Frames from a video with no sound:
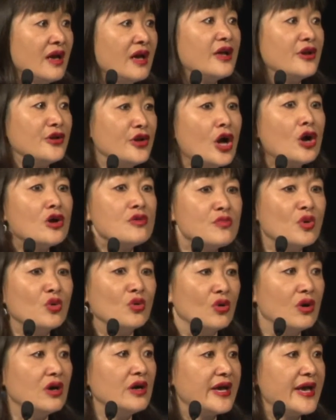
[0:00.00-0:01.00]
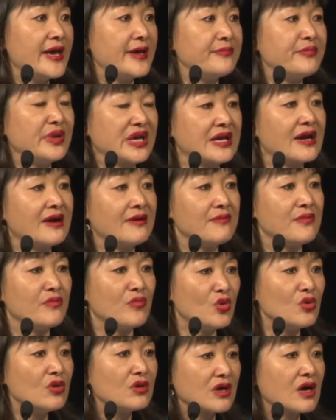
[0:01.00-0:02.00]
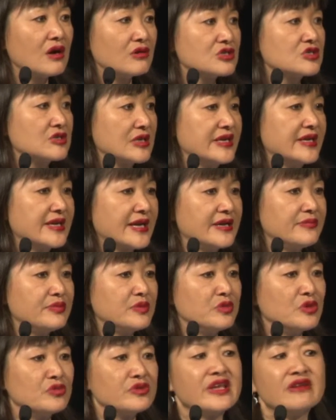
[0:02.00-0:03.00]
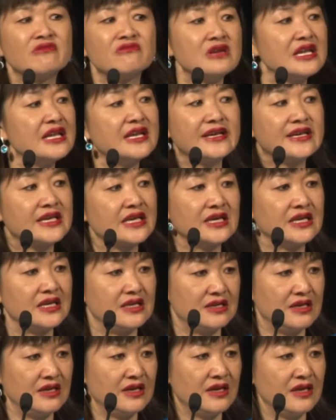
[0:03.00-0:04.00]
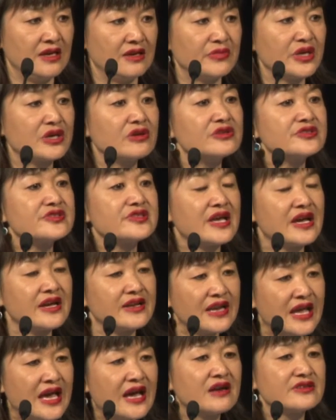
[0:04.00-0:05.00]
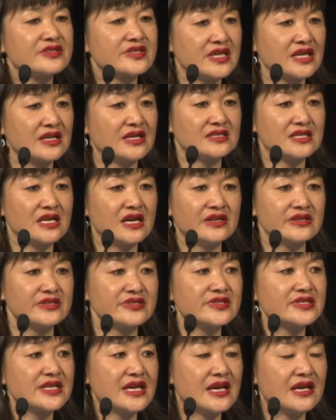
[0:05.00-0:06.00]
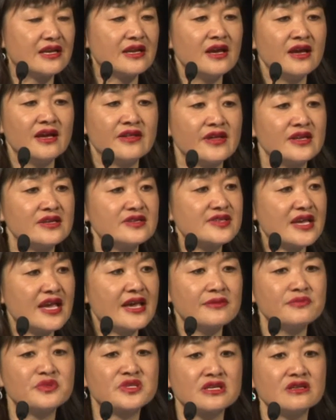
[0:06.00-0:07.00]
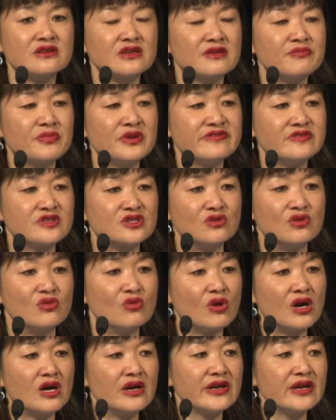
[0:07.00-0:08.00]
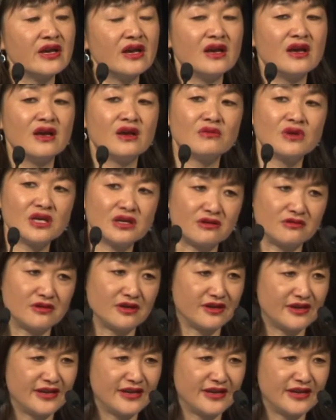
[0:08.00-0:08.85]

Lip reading: know more and become more culturally capable, they're really keen because they're now starting to understand that it's absolutely pivotal. Why? Well,